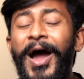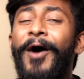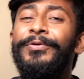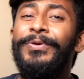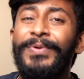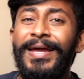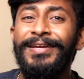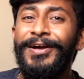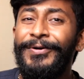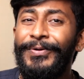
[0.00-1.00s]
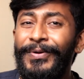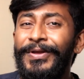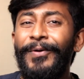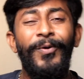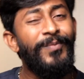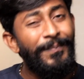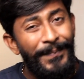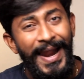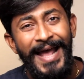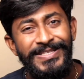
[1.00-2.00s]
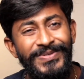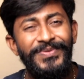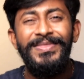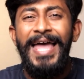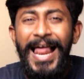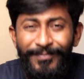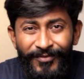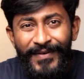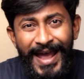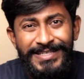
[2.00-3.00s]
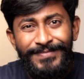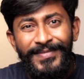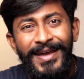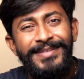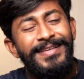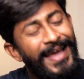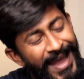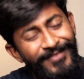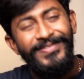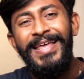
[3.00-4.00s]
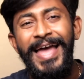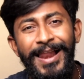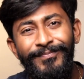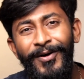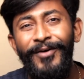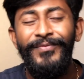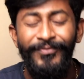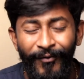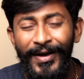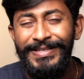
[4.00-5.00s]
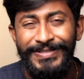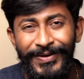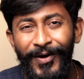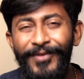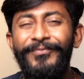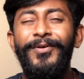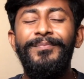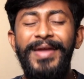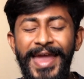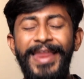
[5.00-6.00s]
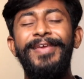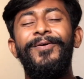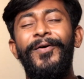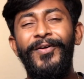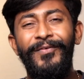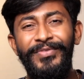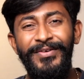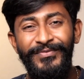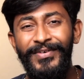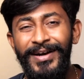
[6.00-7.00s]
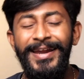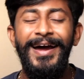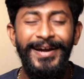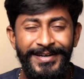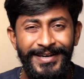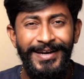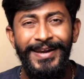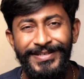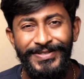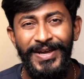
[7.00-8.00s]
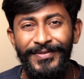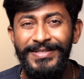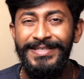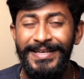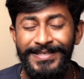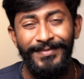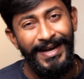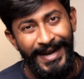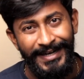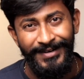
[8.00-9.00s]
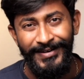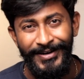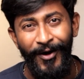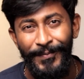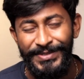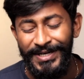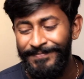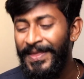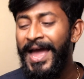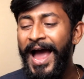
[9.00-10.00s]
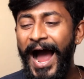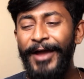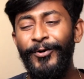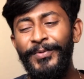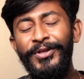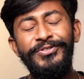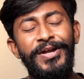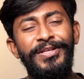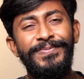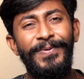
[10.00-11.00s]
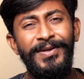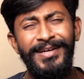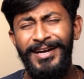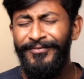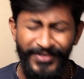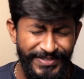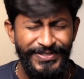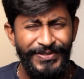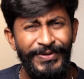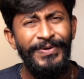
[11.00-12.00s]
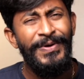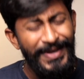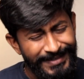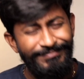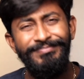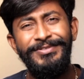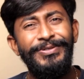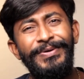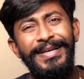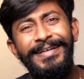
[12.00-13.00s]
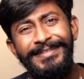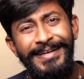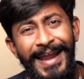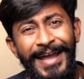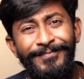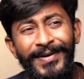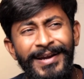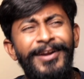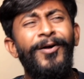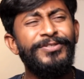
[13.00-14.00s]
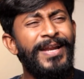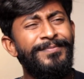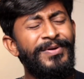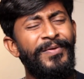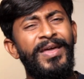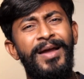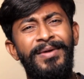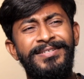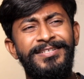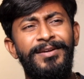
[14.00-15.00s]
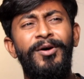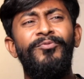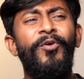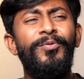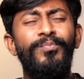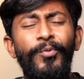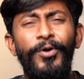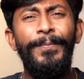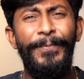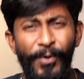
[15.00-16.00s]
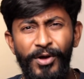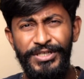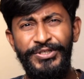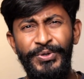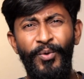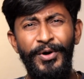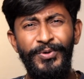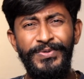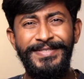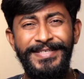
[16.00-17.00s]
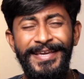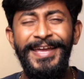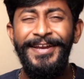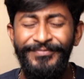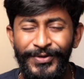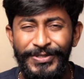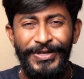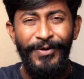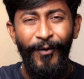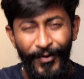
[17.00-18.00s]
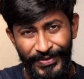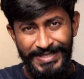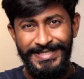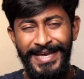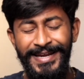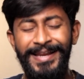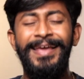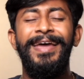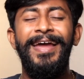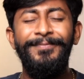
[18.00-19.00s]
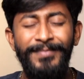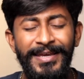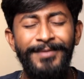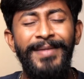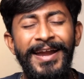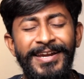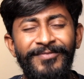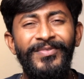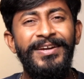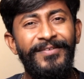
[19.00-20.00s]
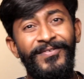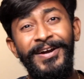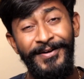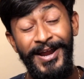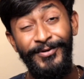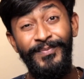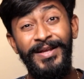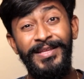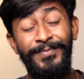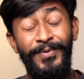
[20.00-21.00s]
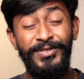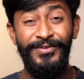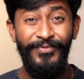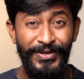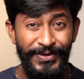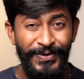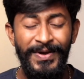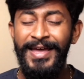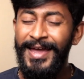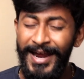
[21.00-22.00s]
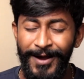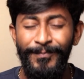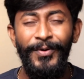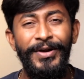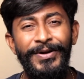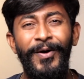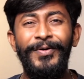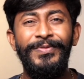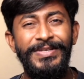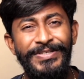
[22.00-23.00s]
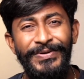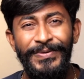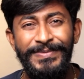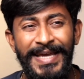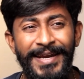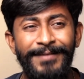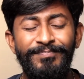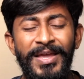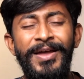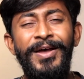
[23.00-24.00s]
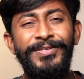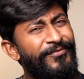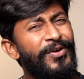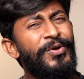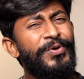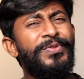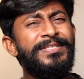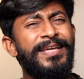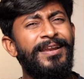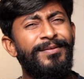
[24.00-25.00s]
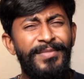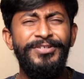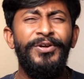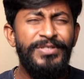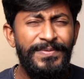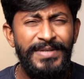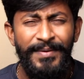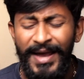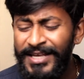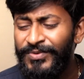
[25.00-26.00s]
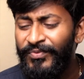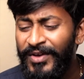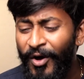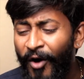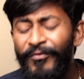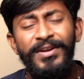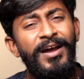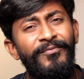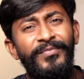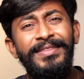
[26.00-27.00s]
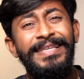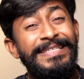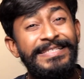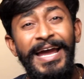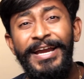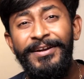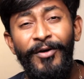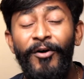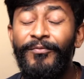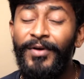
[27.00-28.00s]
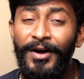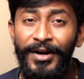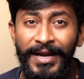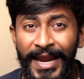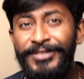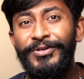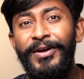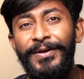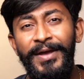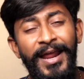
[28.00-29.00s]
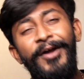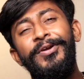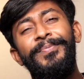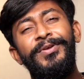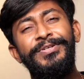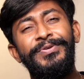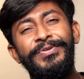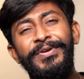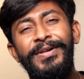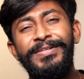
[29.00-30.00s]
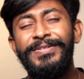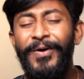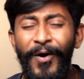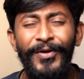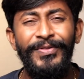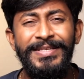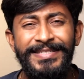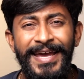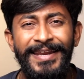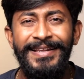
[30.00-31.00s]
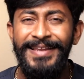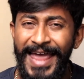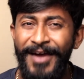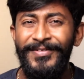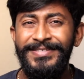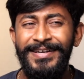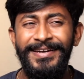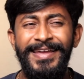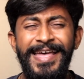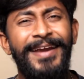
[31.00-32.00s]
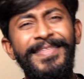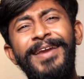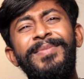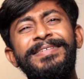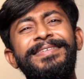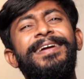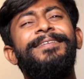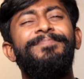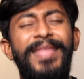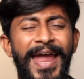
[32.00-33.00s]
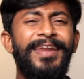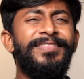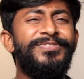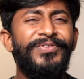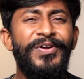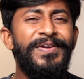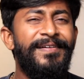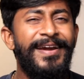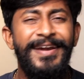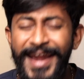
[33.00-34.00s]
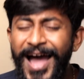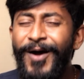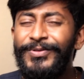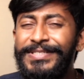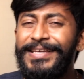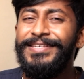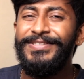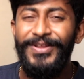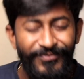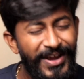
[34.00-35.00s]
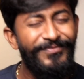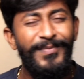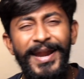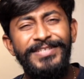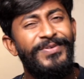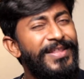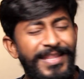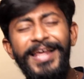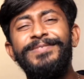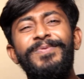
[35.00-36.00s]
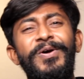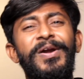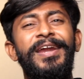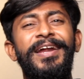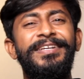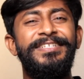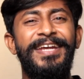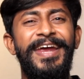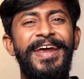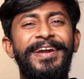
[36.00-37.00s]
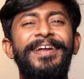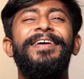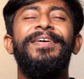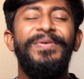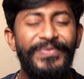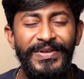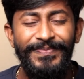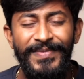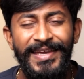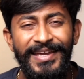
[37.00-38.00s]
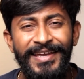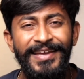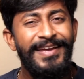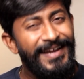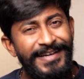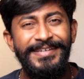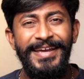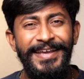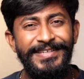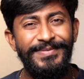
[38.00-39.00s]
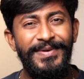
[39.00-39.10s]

on how you can control your home appliances with the help of SMS and with the help of the voice call from any corner of the world until unless you have the GSM connectivity option. I hope you enjoyed this project. And if it's so, do click the like button and also let me know in the comment section about what more projects you want to see in future on this channel and me and my team will definitely try to make that project for you and upload it onto this youtube channel and if you're new to this channel make sure you subscribe as we often come with this kind of uh, electronic and iot project tutorials onto this channel every sunday and that being said ending this video here and now just wait for my next video and then explore learn share with me techie